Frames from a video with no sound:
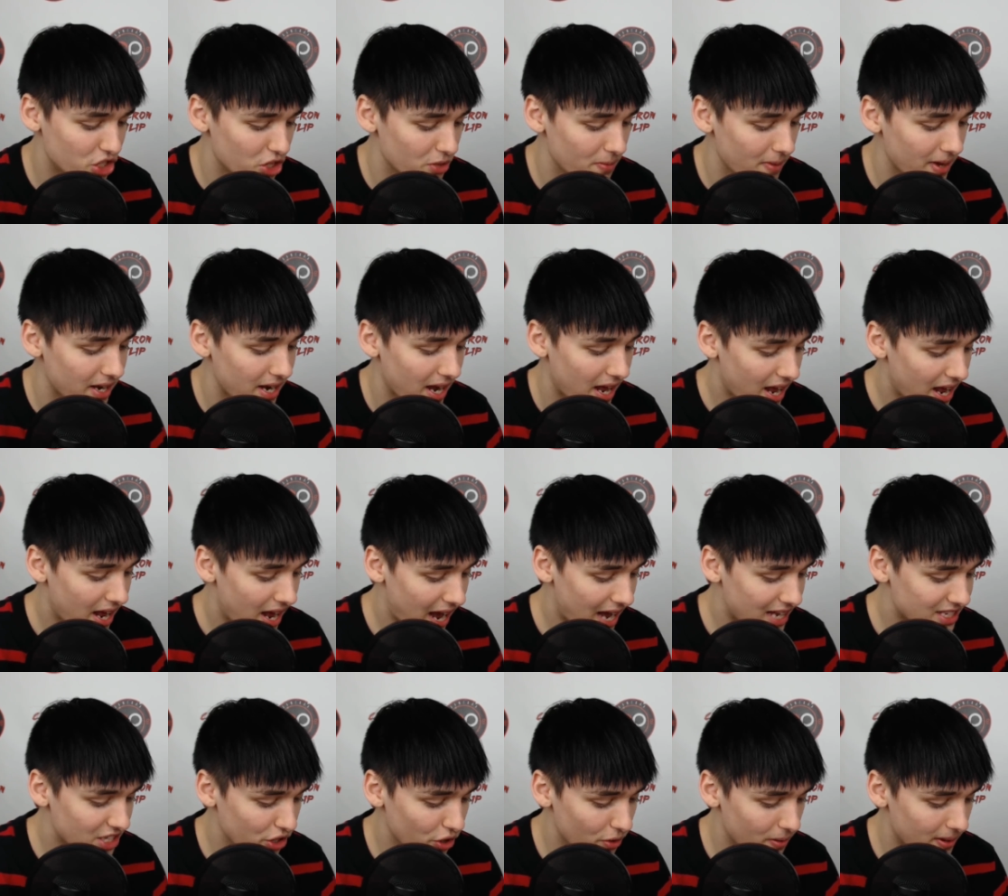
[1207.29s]
Jimin
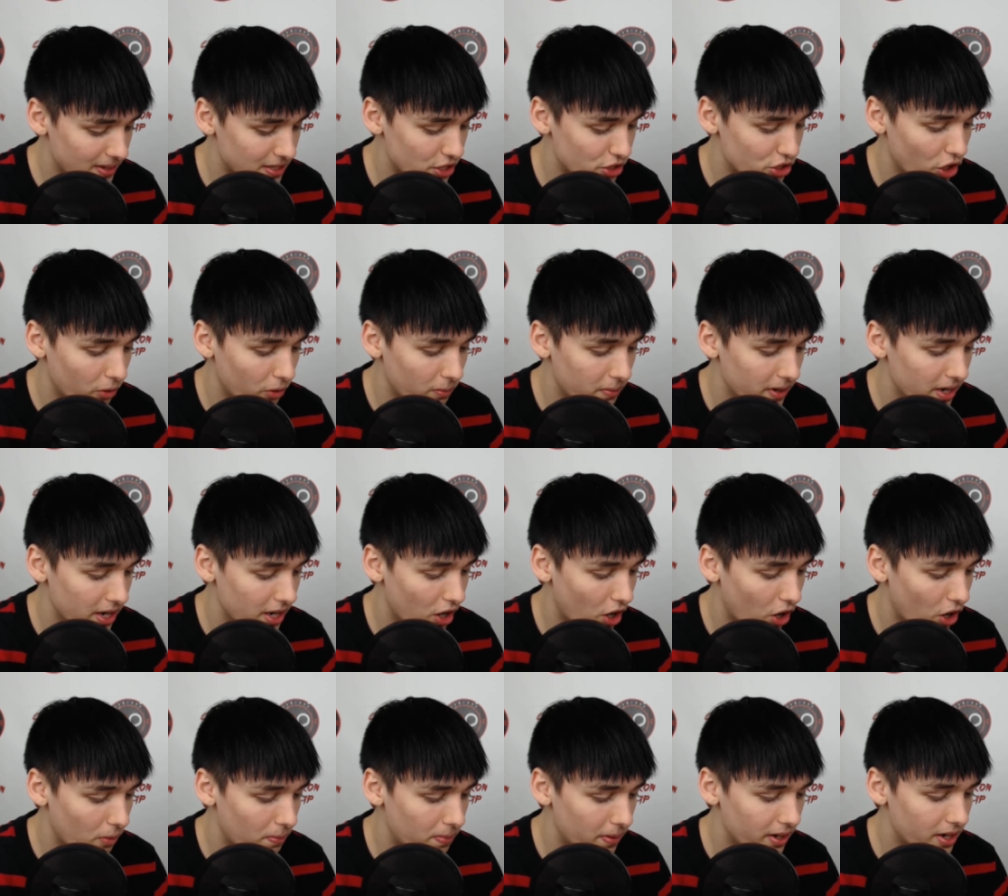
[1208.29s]
has sent you a message. Open it.
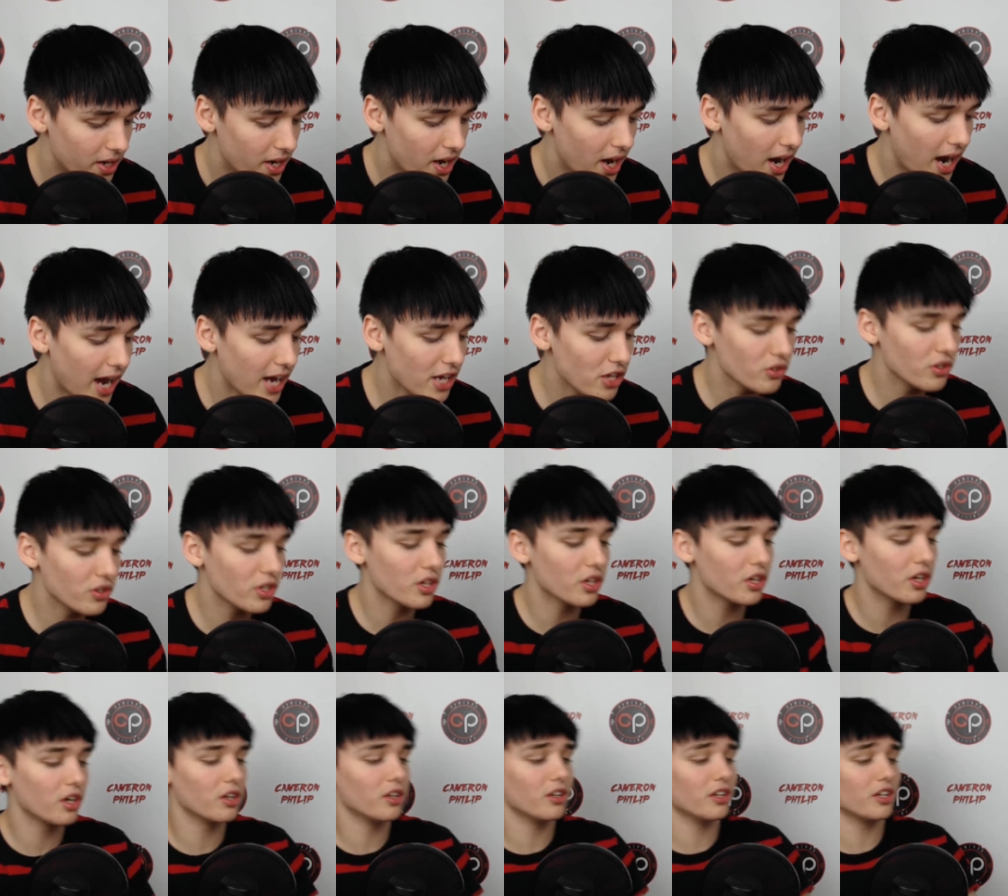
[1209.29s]
Open. Hi Yoongi. You're
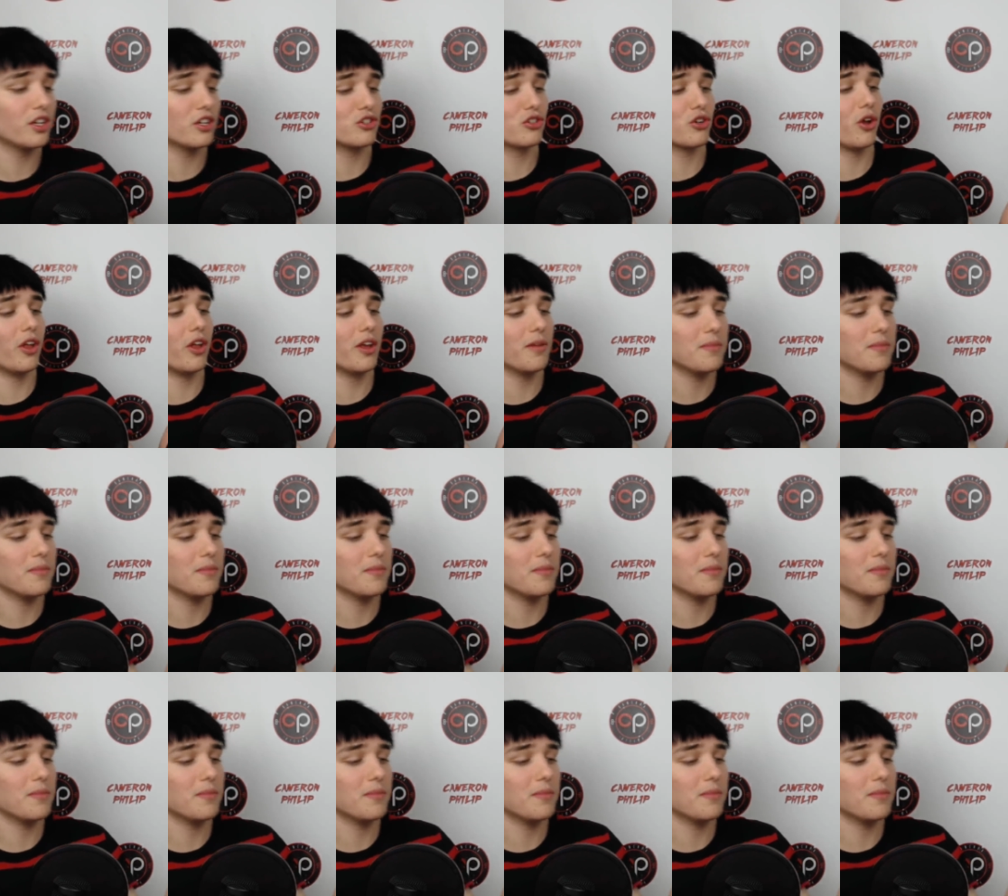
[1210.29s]
currently controlling